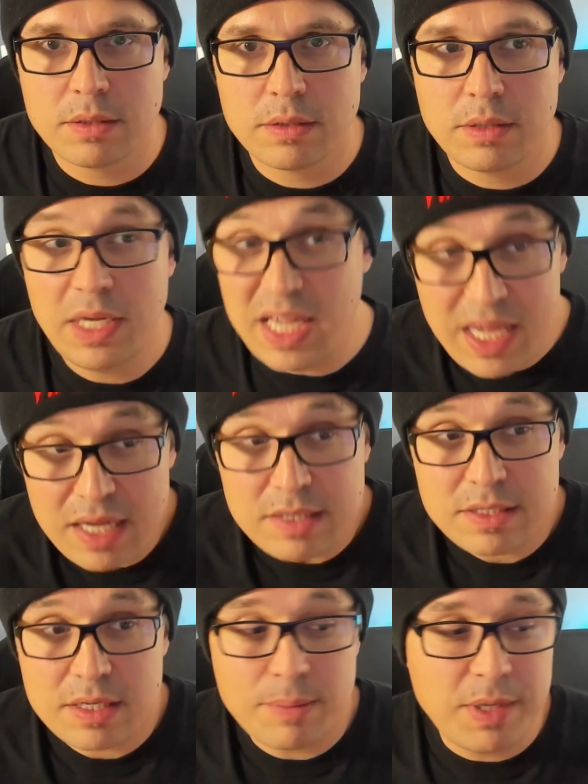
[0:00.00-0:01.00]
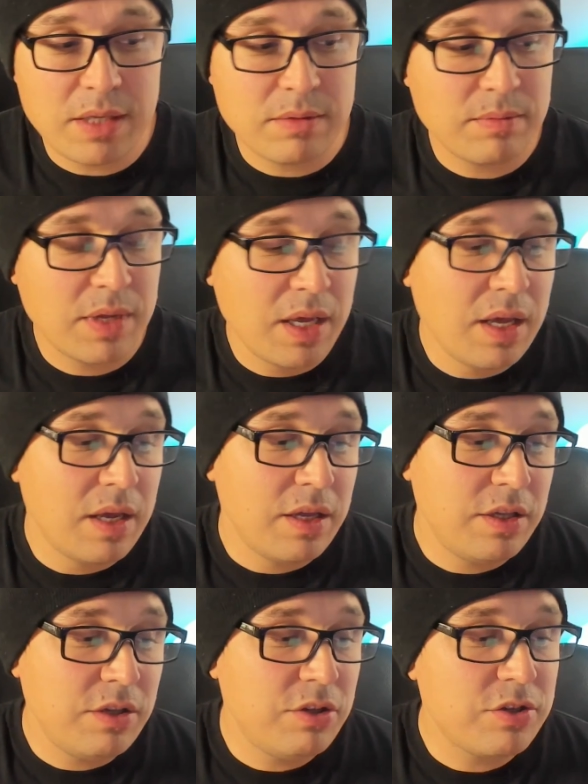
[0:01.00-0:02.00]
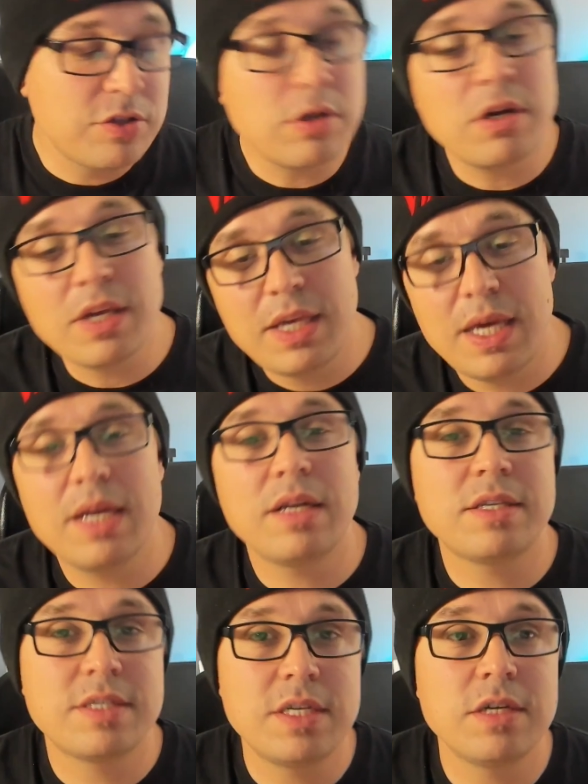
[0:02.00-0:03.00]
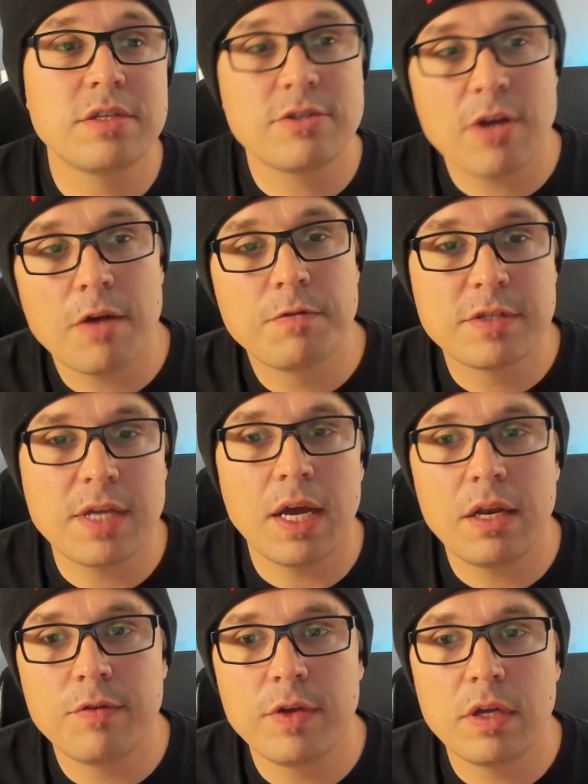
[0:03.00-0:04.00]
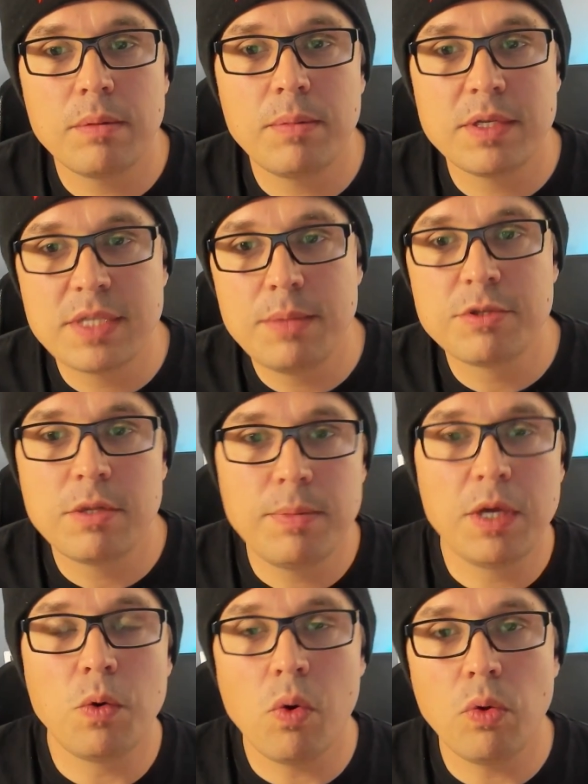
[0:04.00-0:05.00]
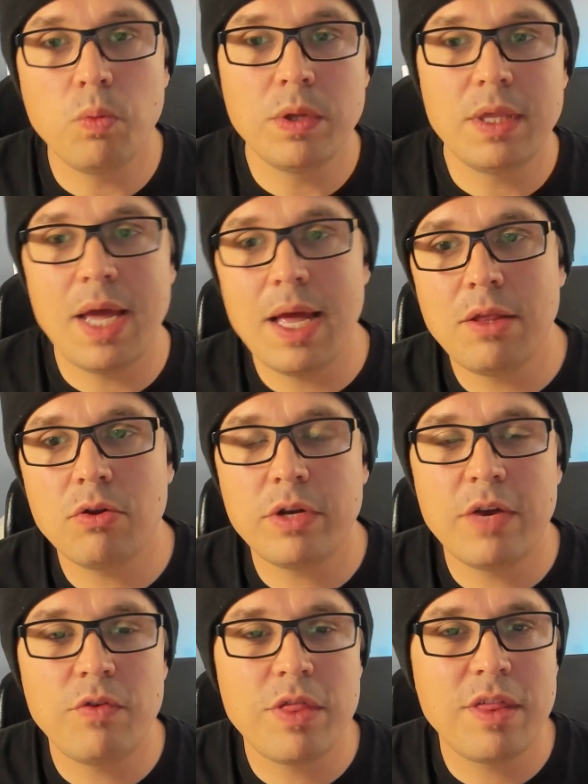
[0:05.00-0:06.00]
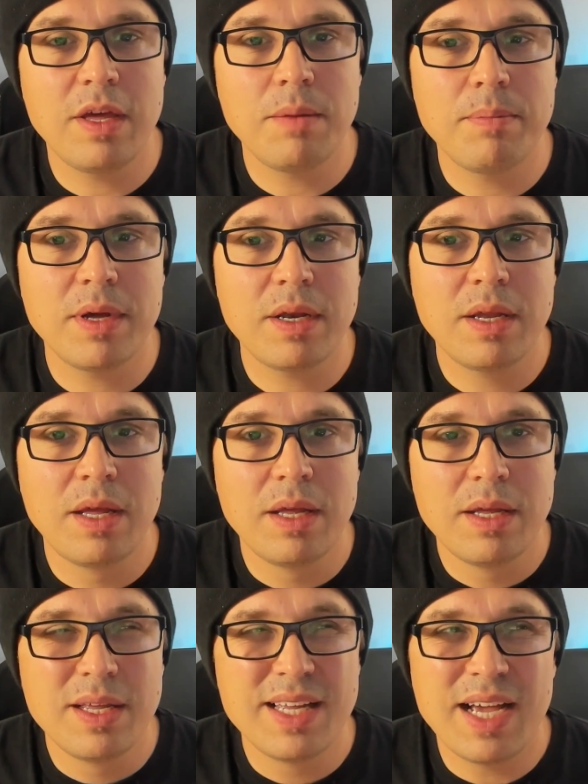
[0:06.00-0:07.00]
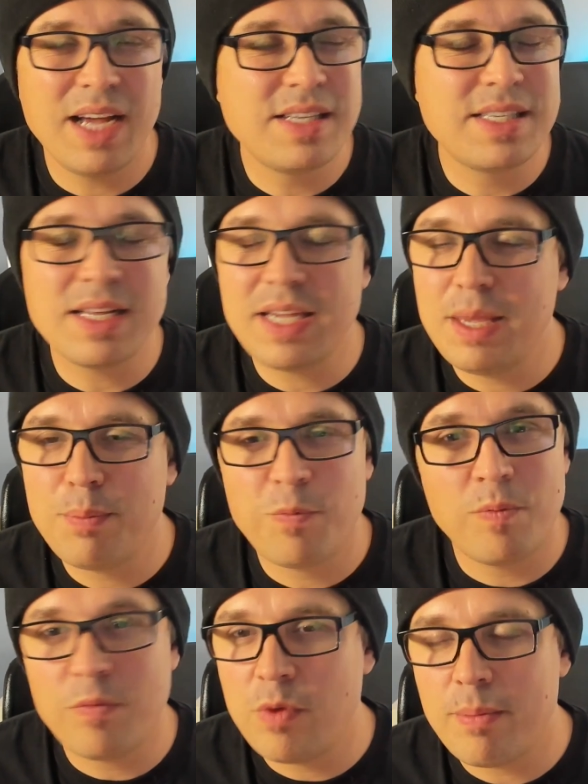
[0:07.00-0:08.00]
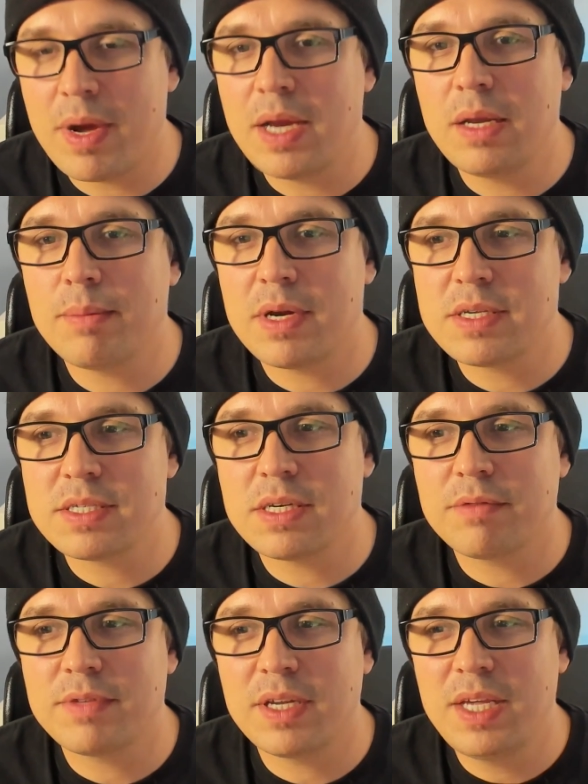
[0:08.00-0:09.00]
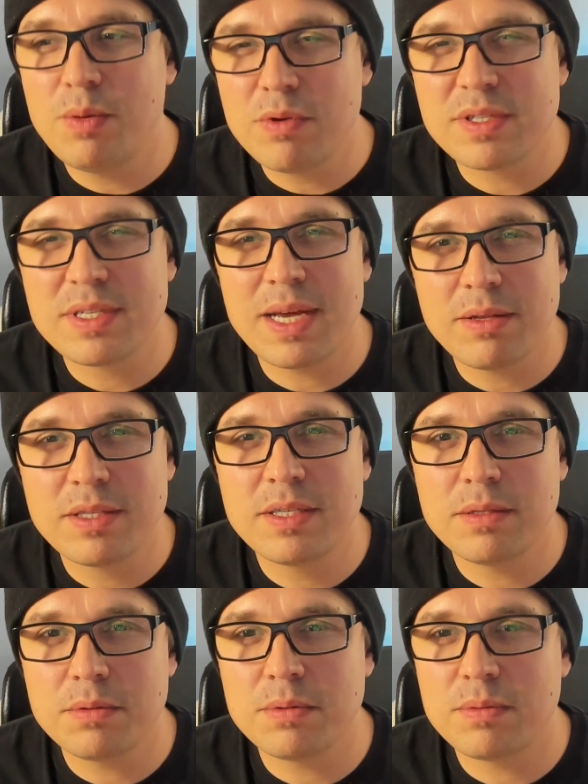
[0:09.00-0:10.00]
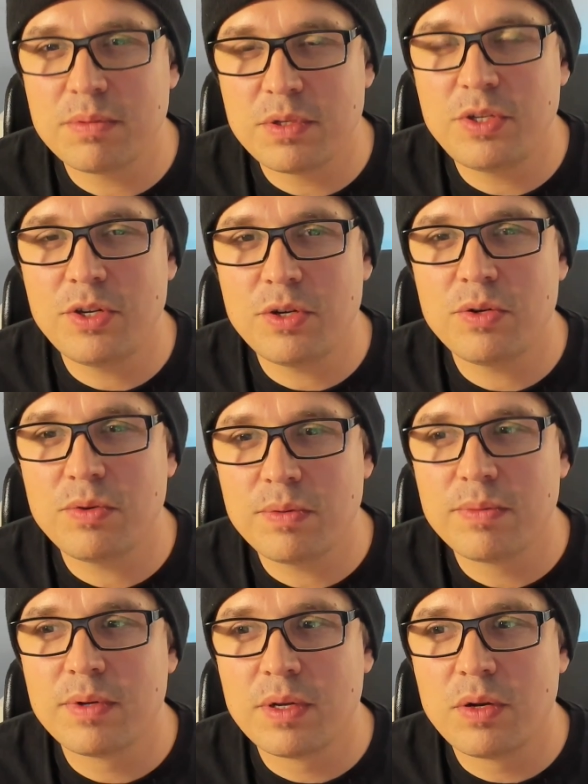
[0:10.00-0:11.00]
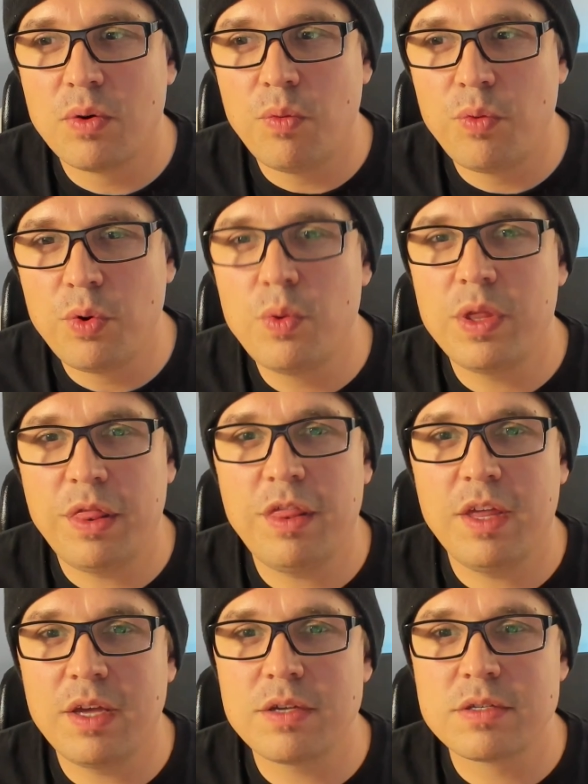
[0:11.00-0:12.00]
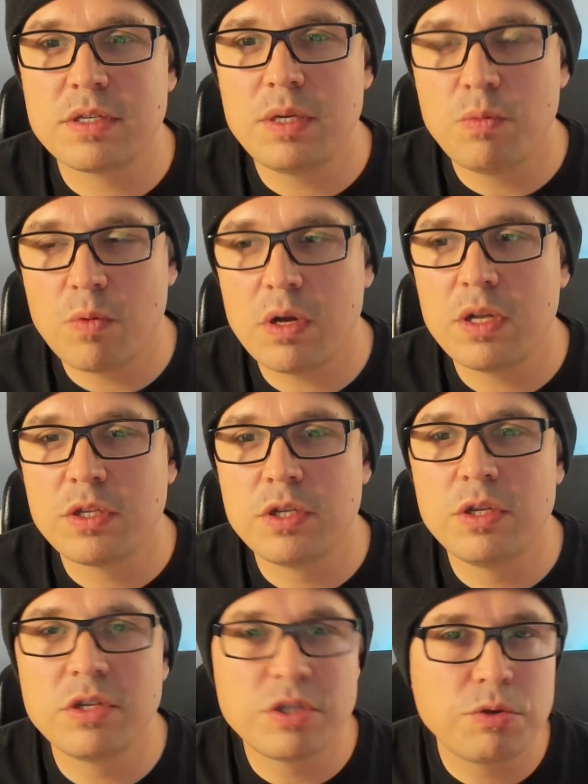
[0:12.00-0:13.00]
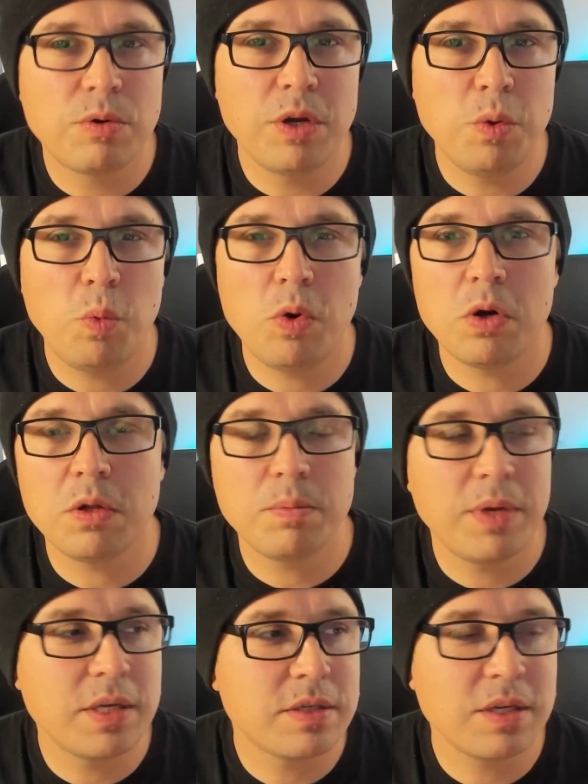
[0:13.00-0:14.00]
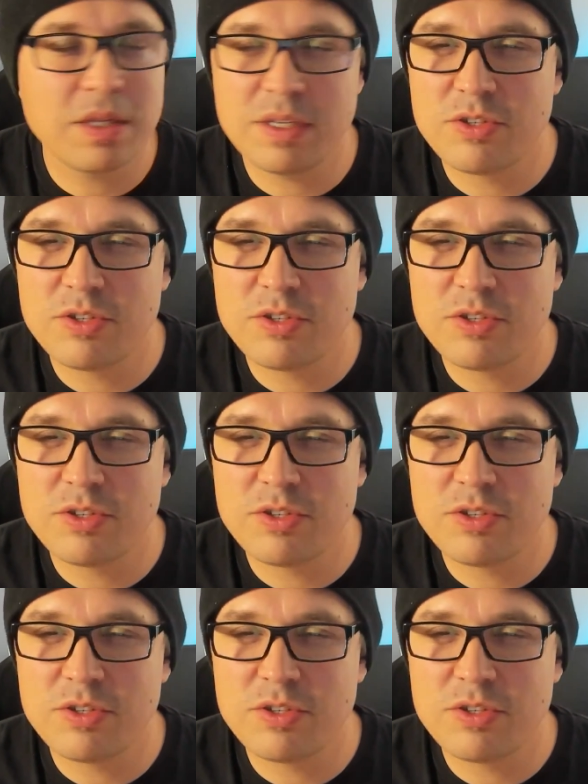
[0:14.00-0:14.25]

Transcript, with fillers: He is. I mean, you sort of get to see a soft side of him. He seems to be cool with Daniel and everything, but I still keep reminding myself that he was out to, you know, ruin things. He wanted to destroy the world, basically.